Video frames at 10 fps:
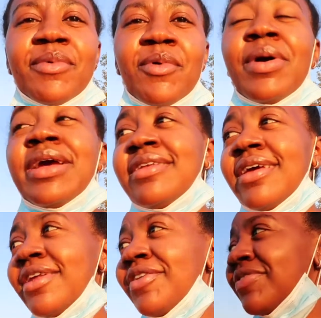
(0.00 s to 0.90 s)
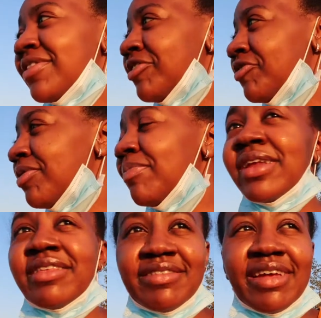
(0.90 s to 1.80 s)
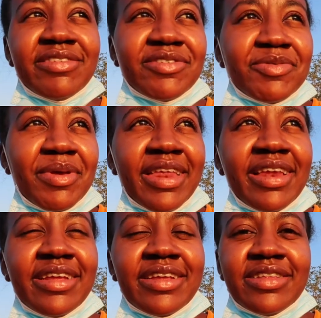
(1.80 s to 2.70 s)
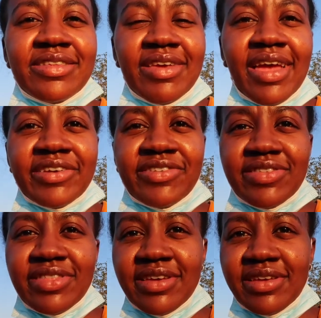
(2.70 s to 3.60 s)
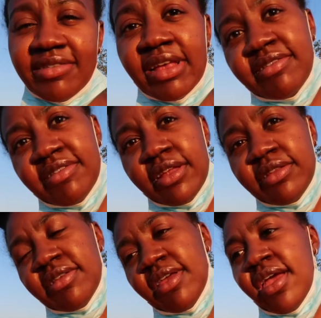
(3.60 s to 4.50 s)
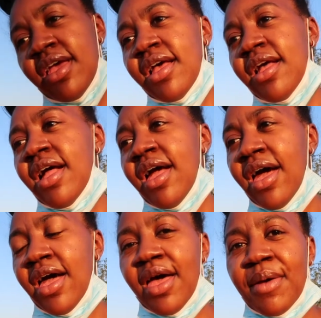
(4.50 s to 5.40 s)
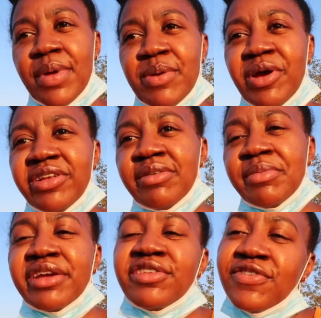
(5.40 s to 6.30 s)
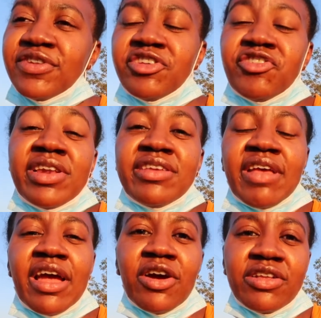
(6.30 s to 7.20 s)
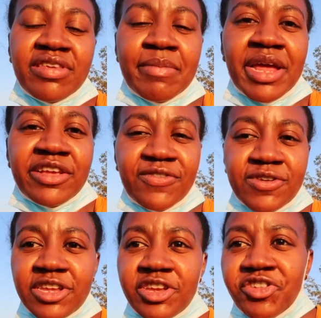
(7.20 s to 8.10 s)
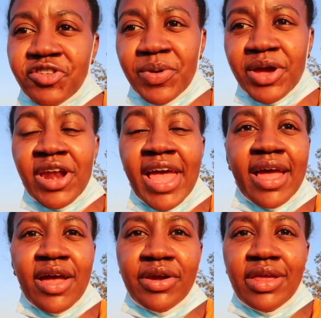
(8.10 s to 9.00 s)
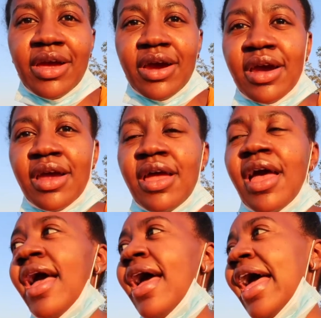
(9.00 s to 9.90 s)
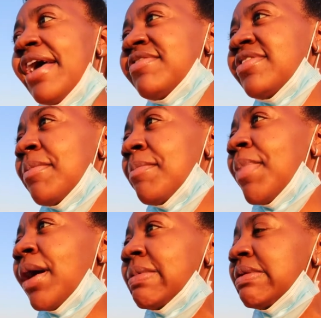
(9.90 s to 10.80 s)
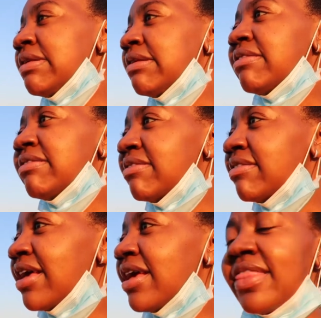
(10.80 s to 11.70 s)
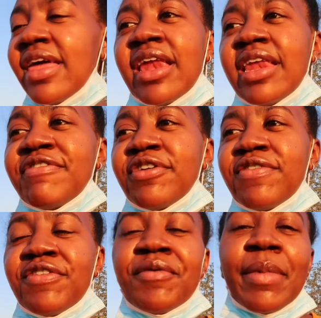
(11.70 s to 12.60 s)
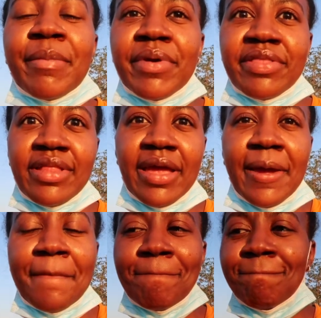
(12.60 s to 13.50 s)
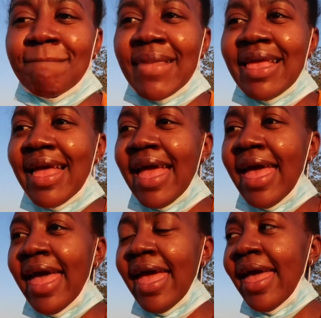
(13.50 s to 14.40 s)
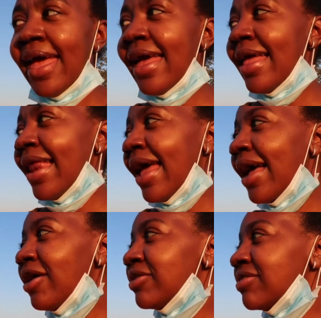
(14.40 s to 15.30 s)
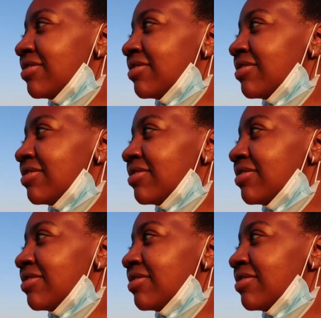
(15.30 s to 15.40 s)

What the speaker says: quite ahead of schedule, but it's nice because we're getting to catch the sunset, and we got some nice footage, or at least I got some nice footage. So we're gonna hang out here, have some bubbles that are left over from my birthday, and hang out